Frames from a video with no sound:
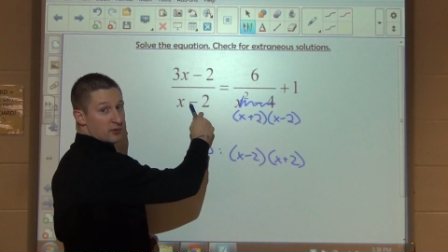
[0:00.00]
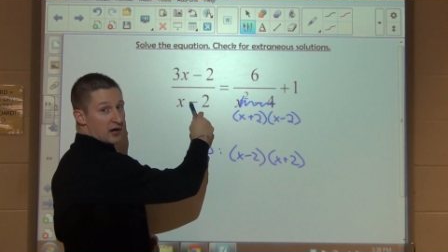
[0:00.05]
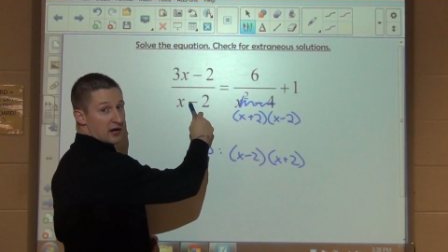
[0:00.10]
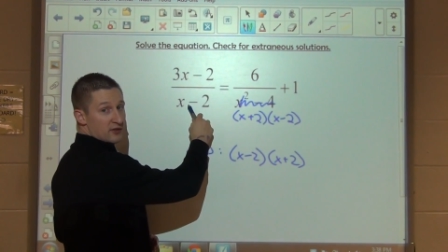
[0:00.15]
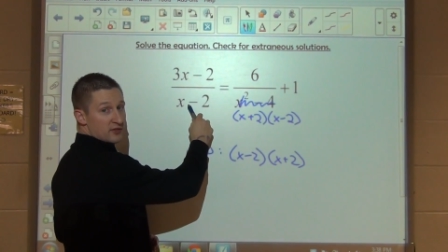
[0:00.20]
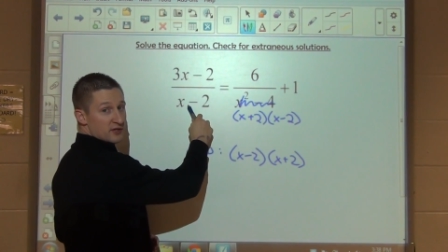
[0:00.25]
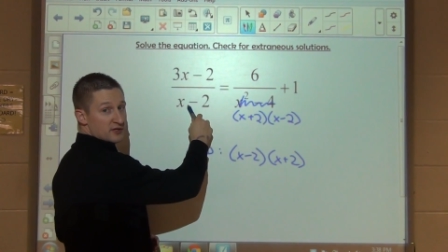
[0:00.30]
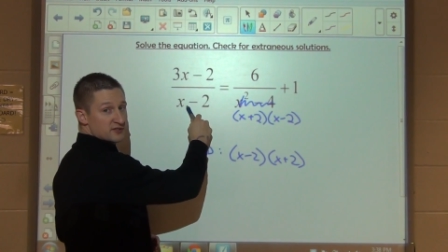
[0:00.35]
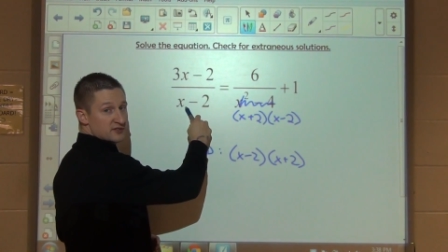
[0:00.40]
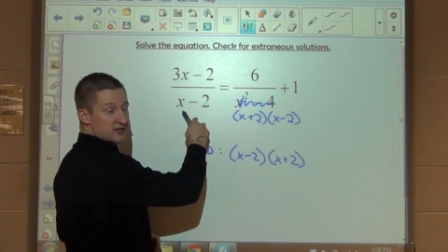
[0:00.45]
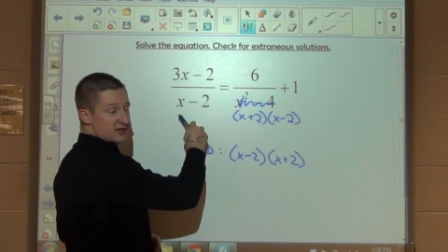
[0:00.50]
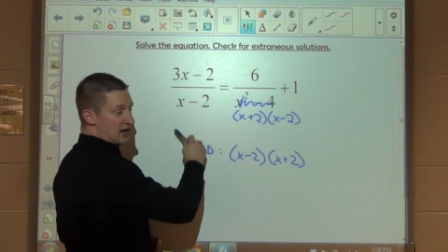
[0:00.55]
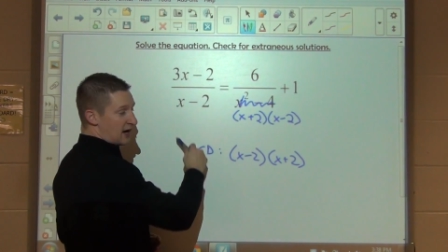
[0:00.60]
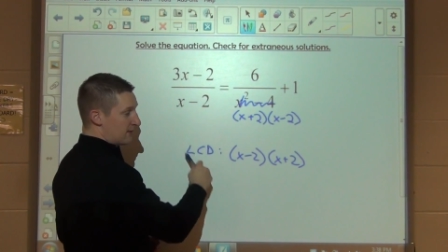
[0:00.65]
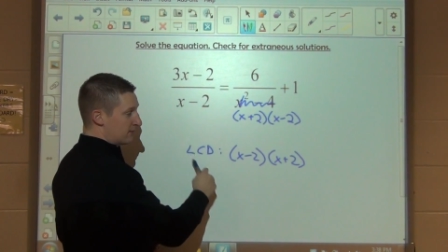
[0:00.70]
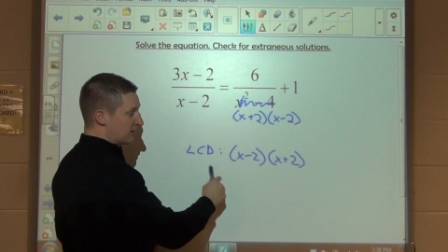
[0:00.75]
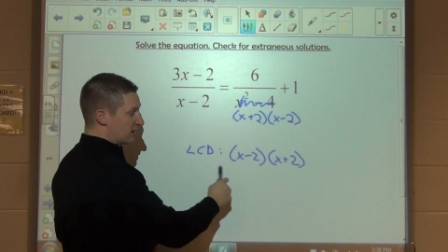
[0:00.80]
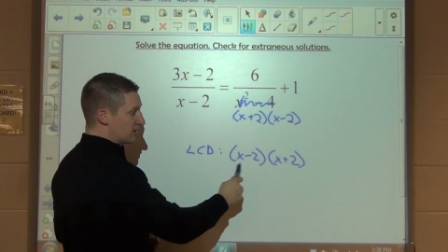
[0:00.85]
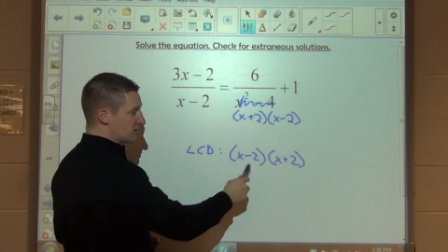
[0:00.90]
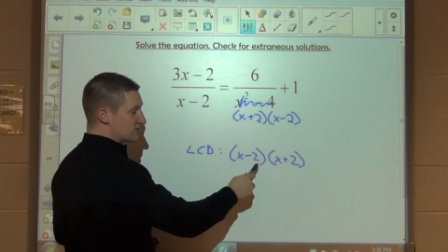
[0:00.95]
by this
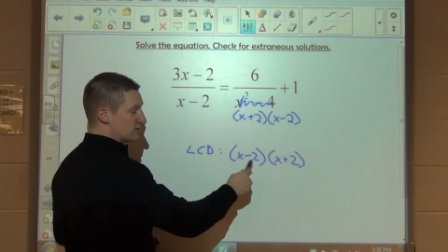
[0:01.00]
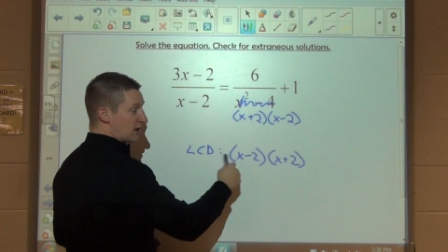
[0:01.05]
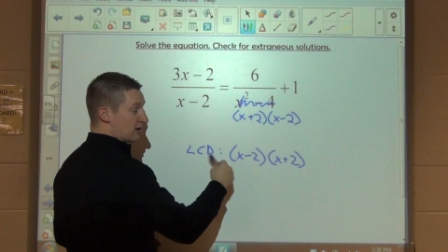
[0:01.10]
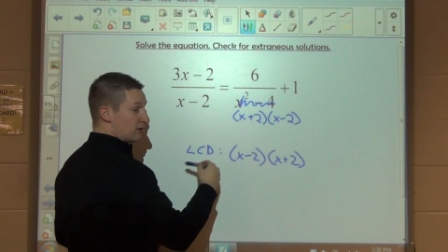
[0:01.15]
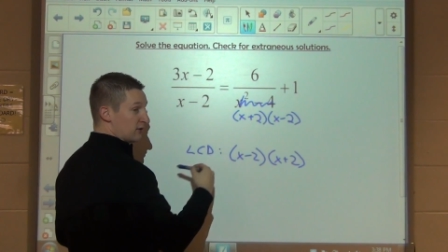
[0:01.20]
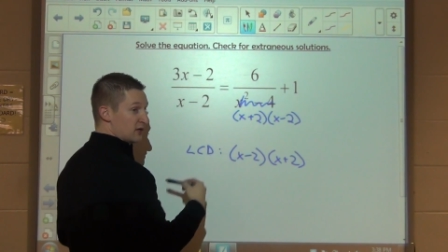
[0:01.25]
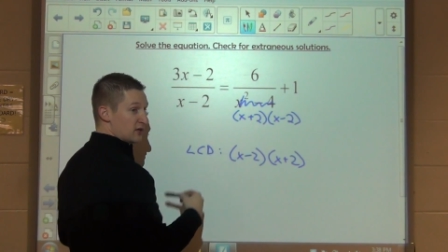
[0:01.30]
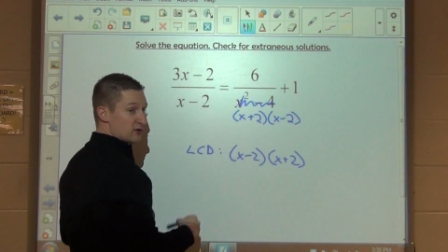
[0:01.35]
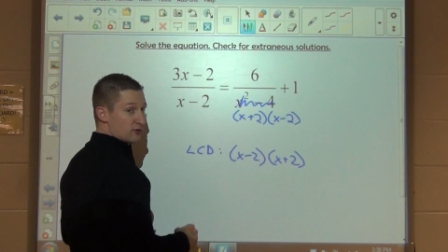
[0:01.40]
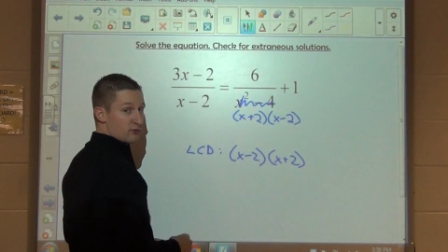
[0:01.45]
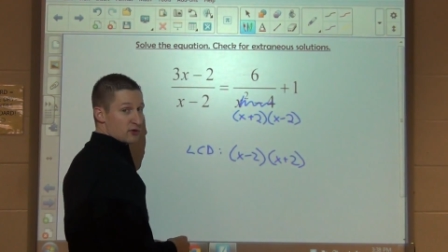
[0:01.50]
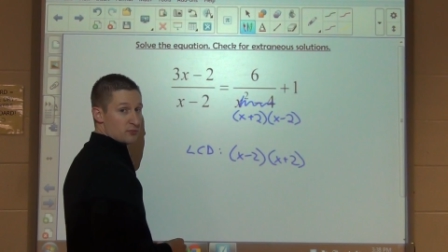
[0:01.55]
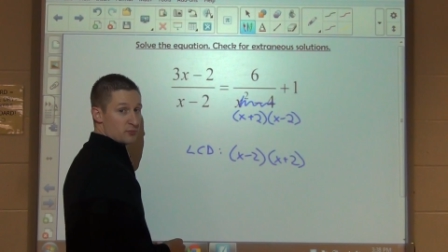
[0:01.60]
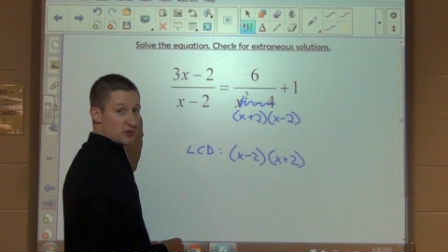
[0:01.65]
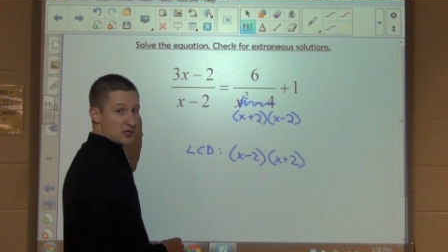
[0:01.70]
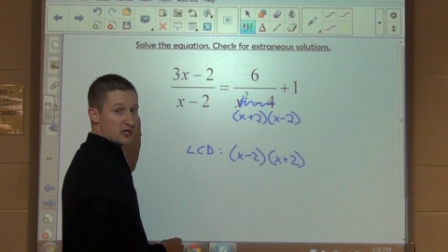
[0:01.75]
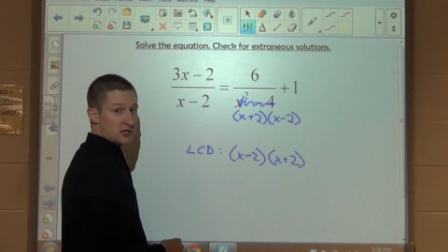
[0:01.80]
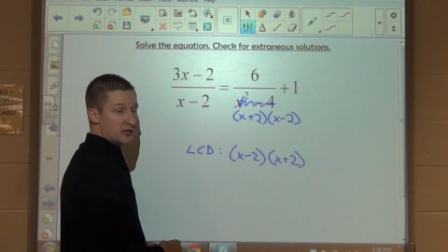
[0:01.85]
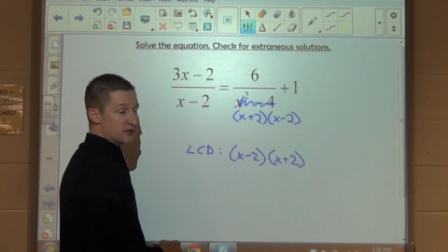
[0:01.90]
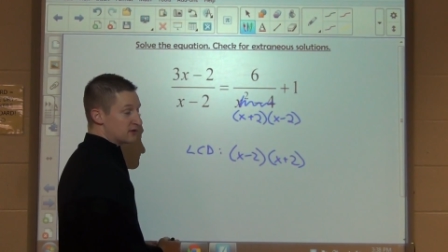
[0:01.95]
denominator, so I don't need to
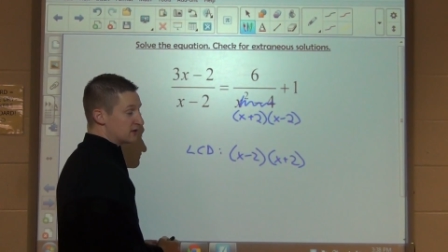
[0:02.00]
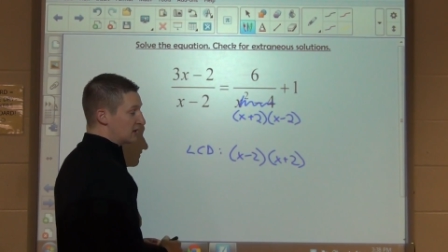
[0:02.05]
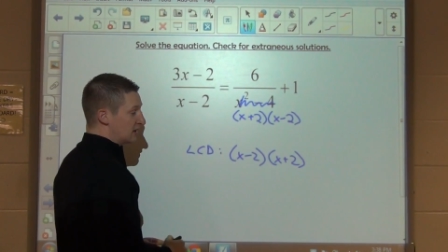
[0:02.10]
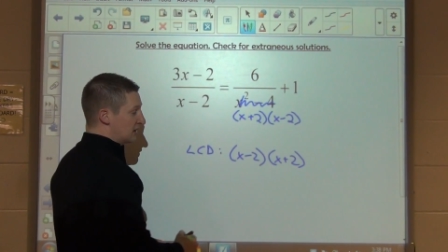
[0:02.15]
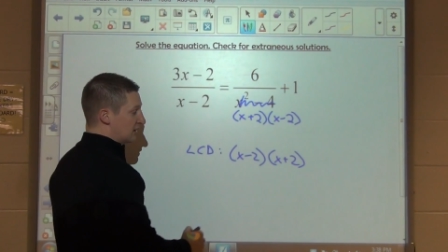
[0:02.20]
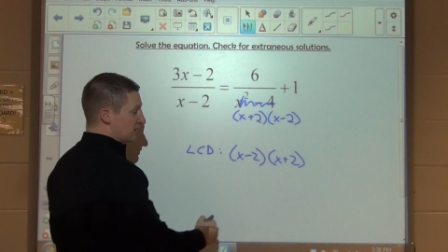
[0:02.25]
repeat it.